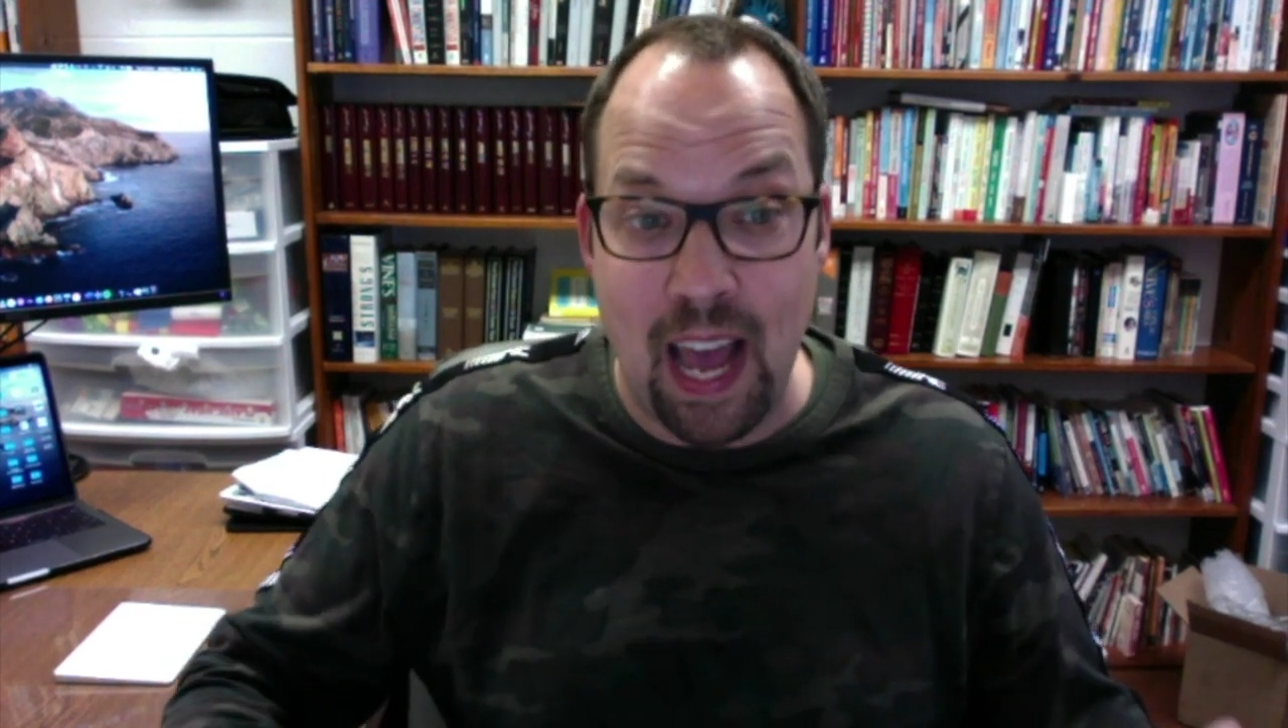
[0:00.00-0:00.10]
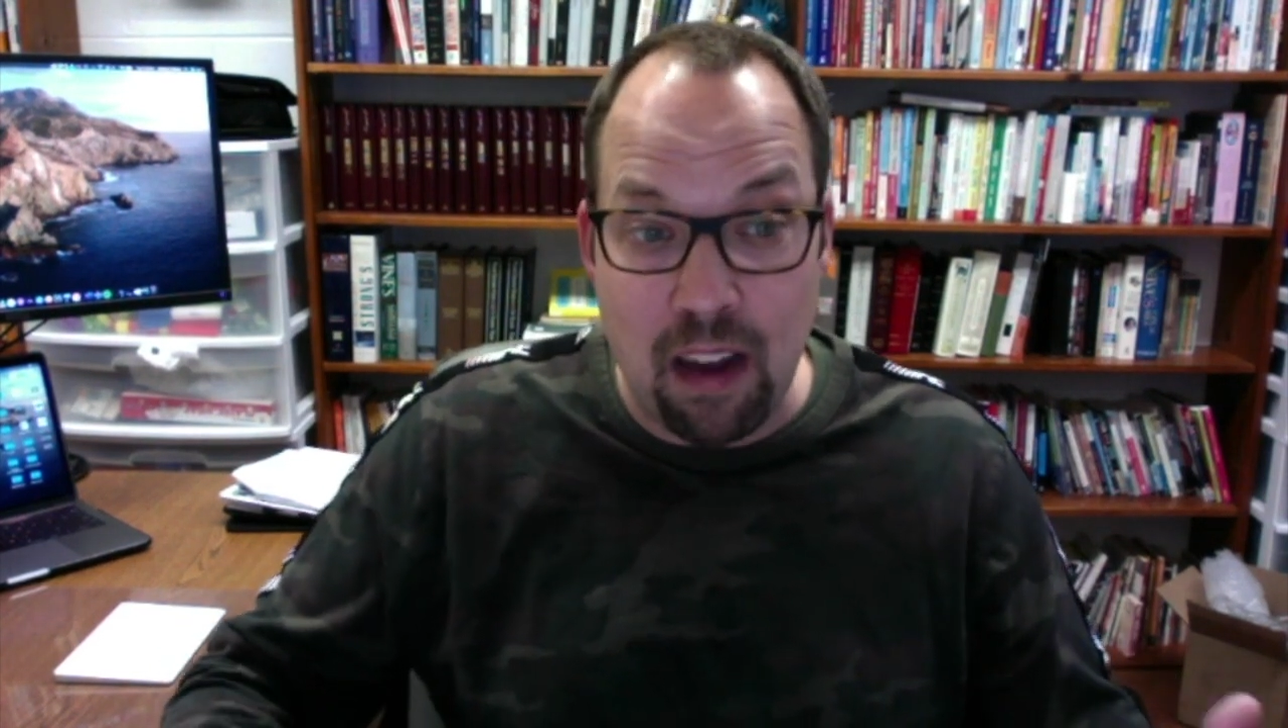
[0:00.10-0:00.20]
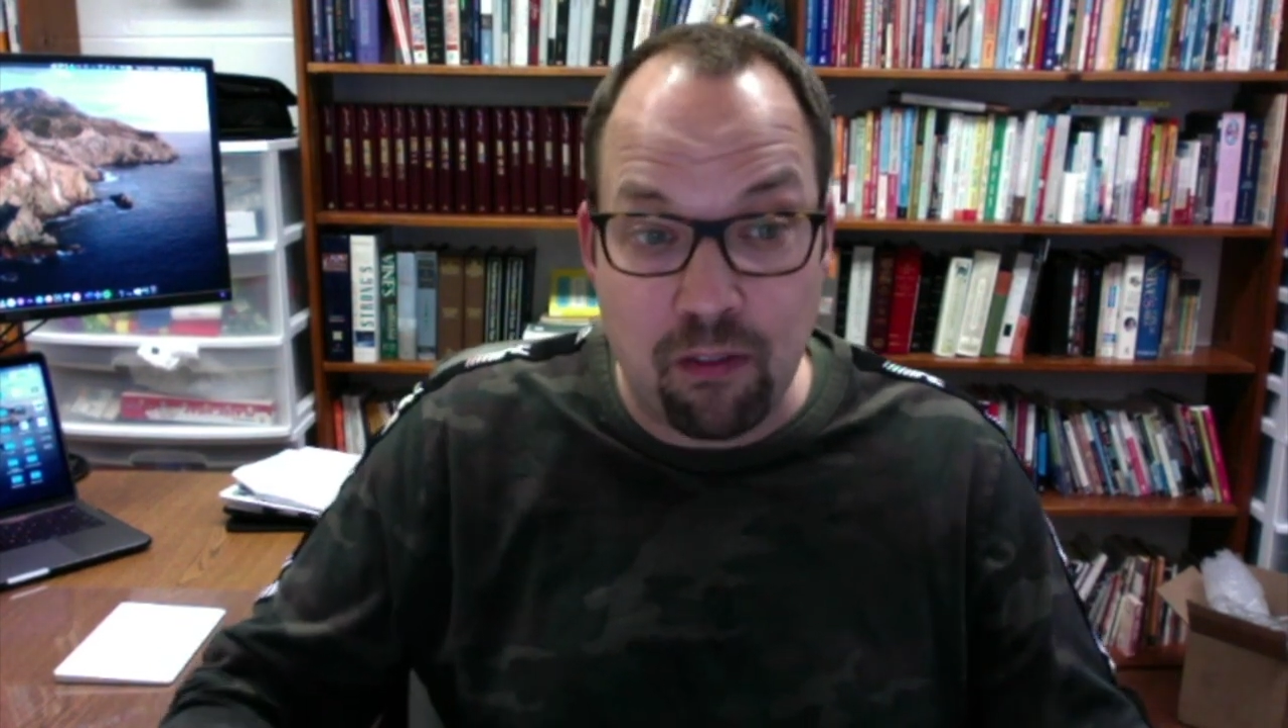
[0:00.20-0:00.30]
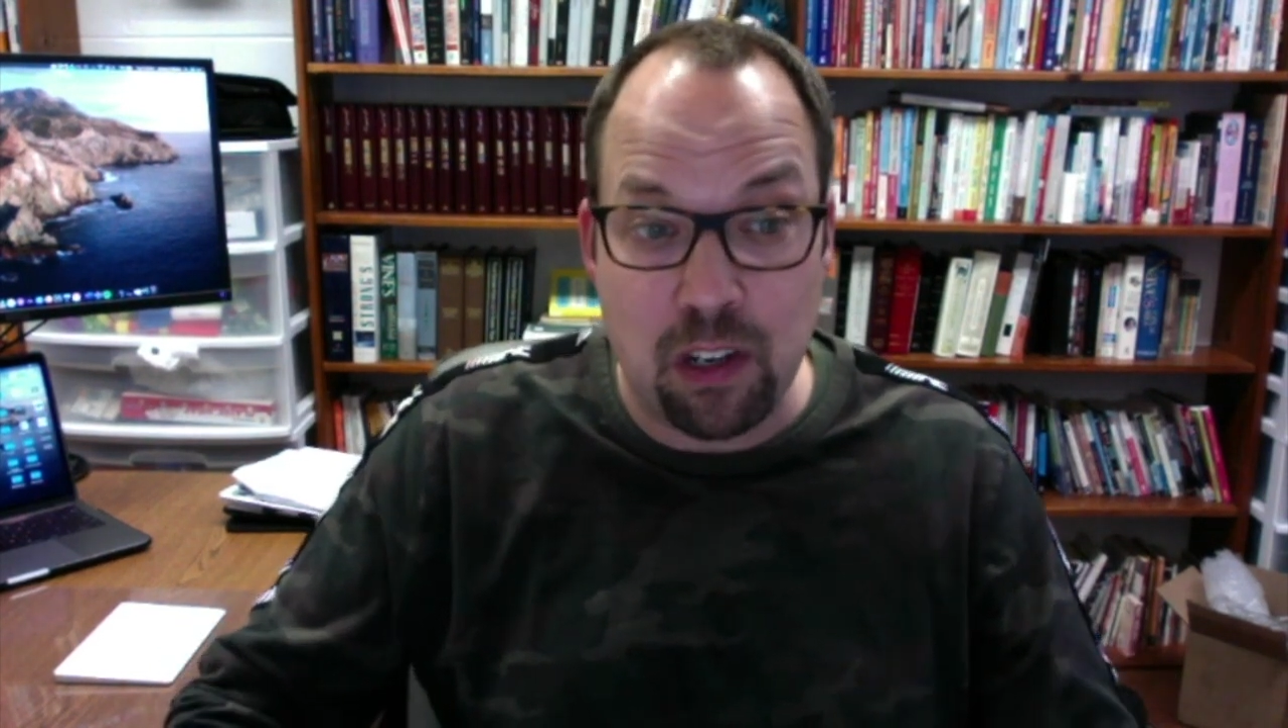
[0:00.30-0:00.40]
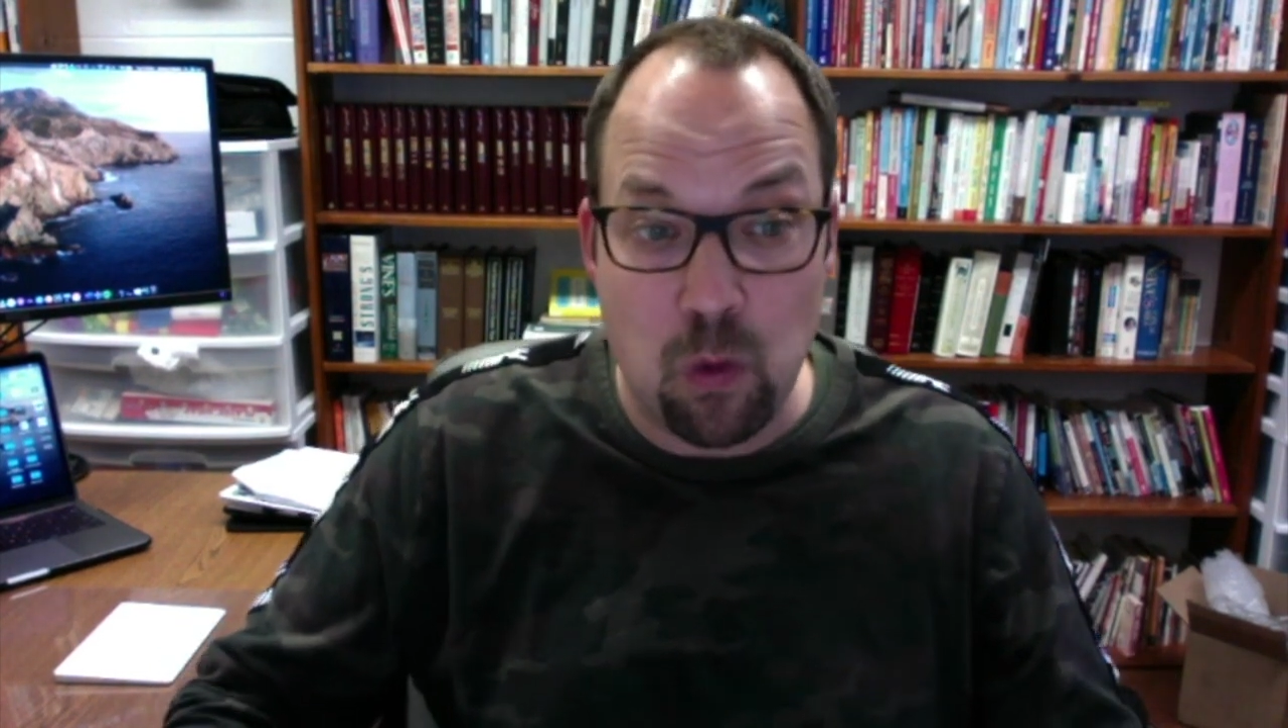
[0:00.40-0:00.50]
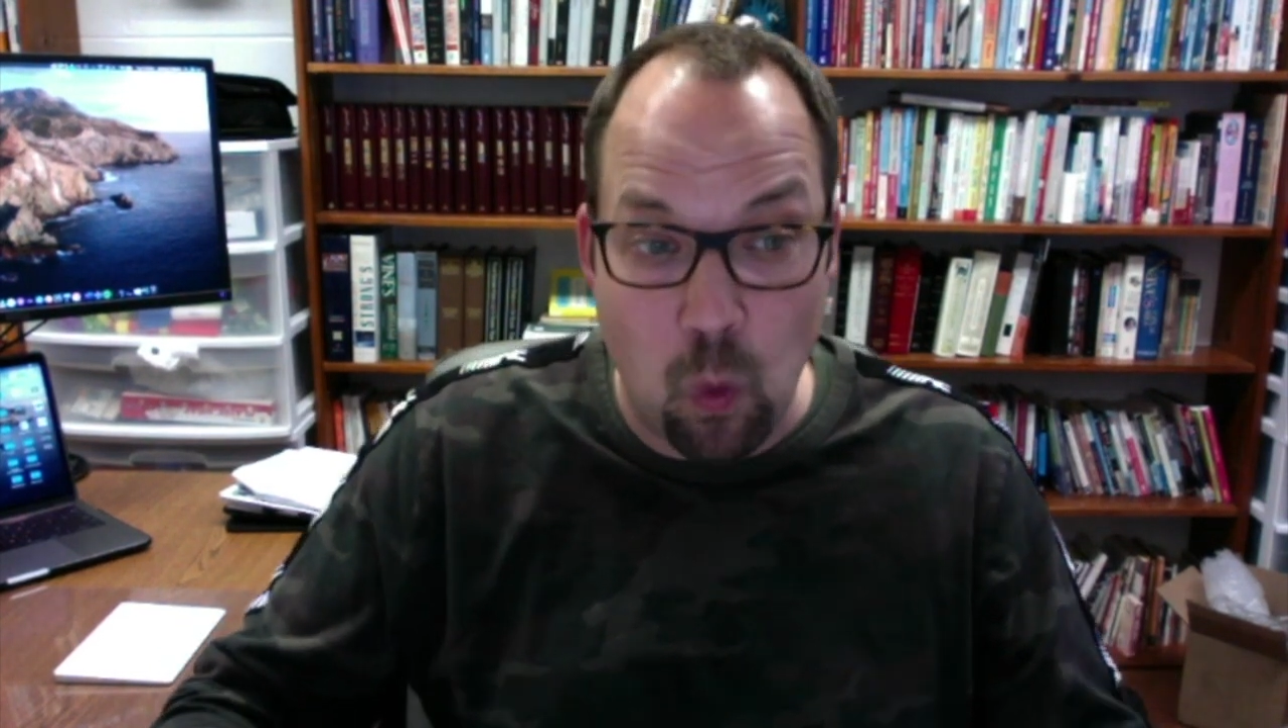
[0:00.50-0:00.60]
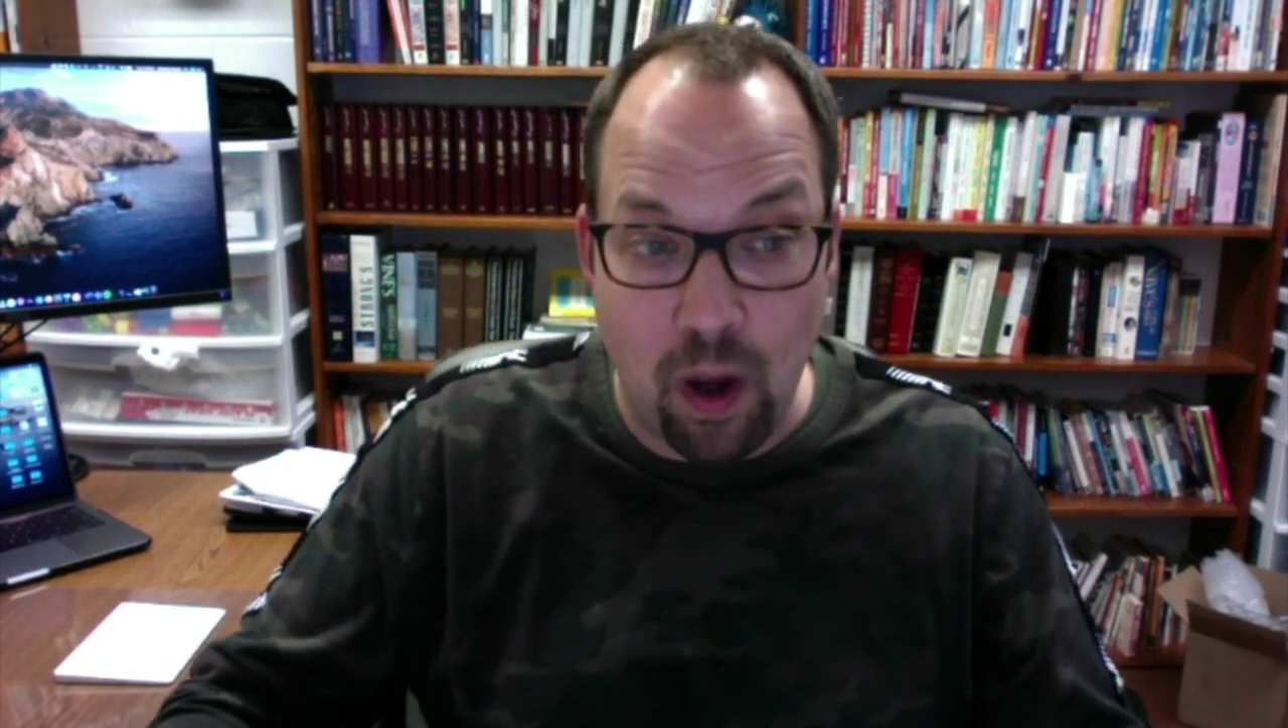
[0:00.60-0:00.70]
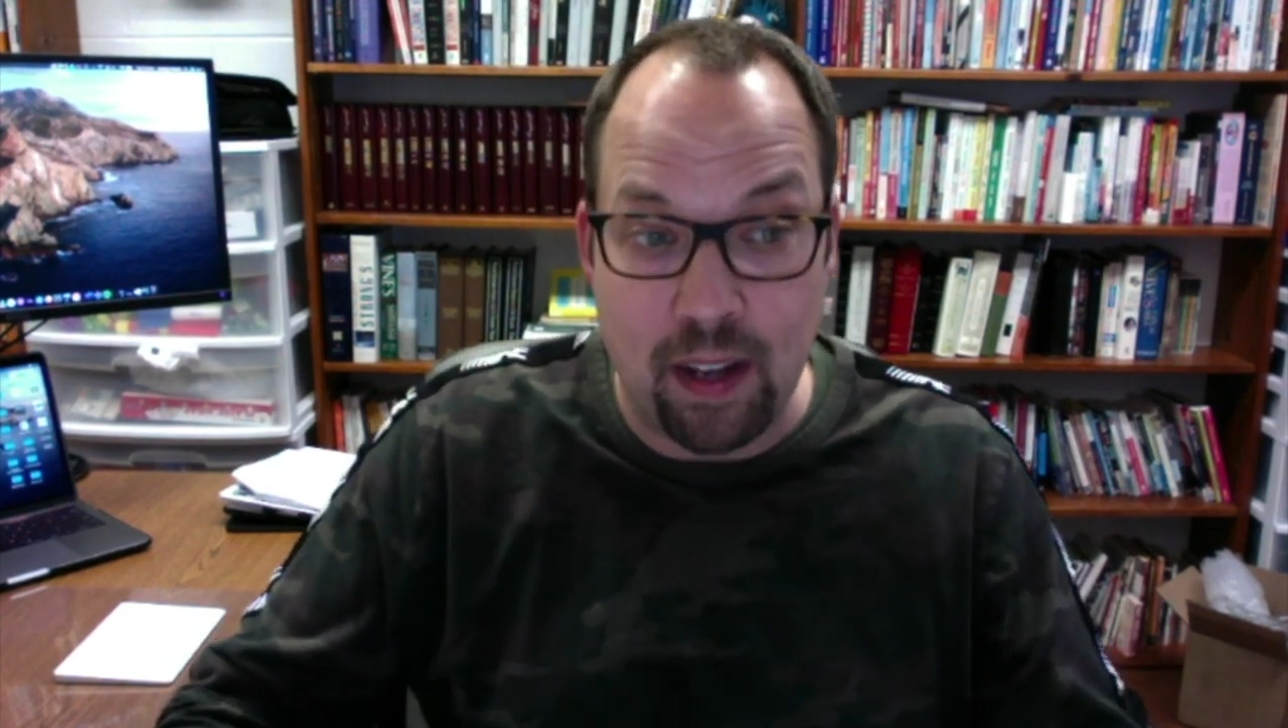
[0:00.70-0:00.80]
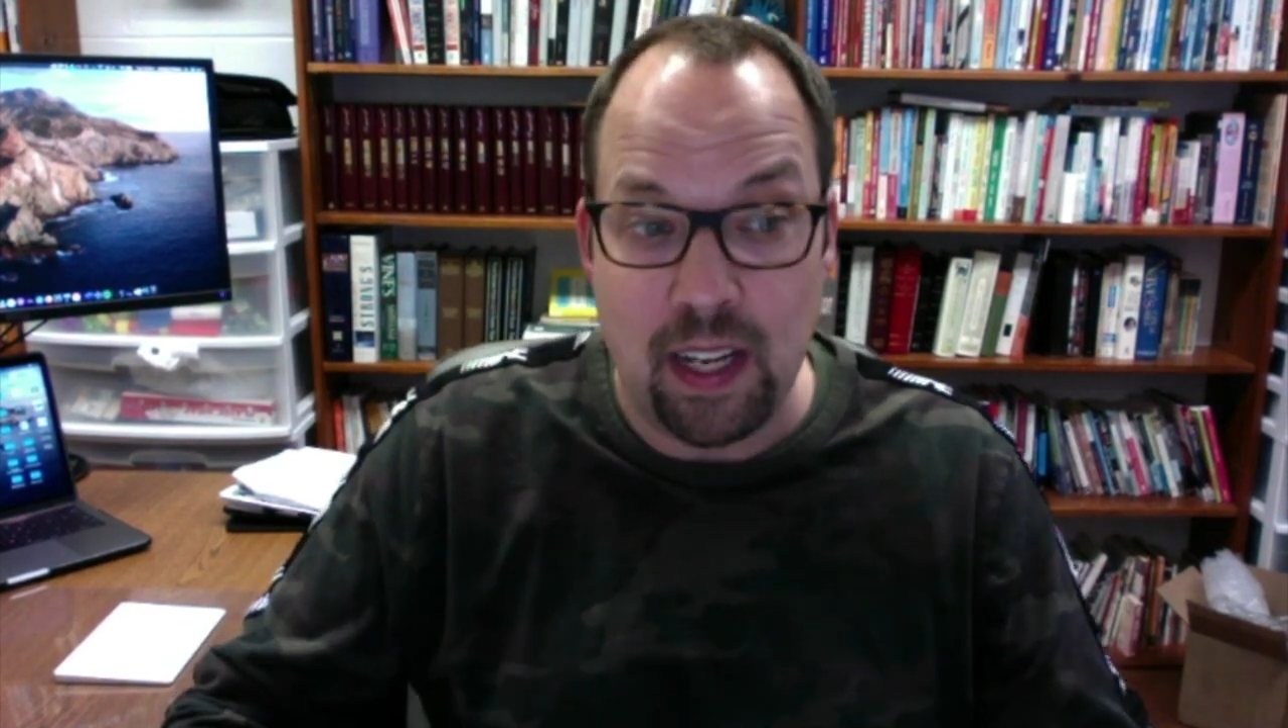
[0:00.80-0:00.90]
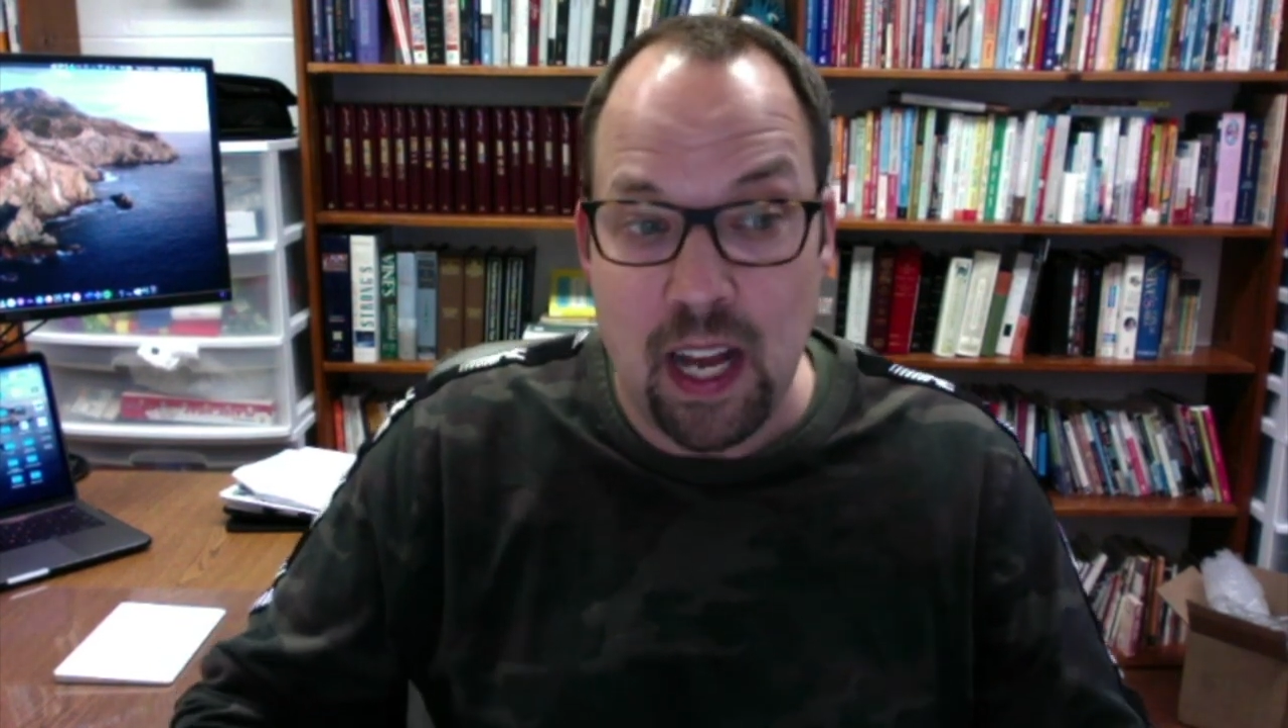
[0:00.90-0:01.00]

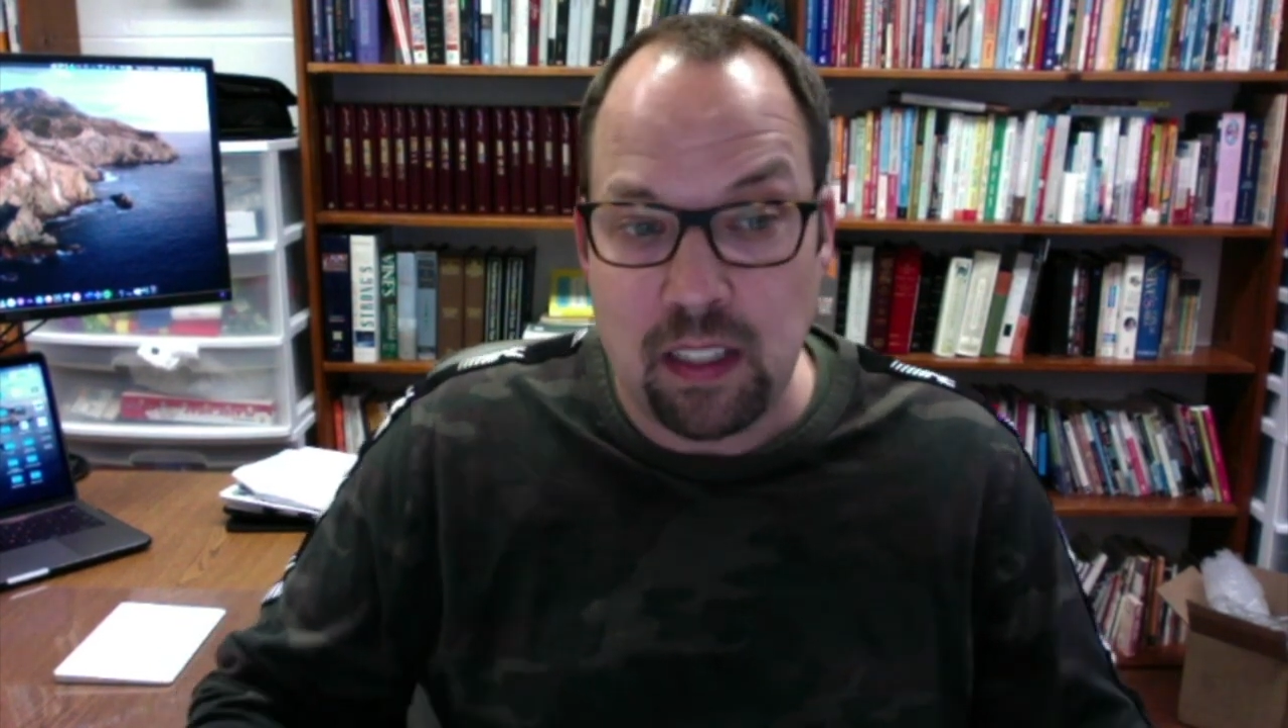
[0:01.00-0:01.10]
everyone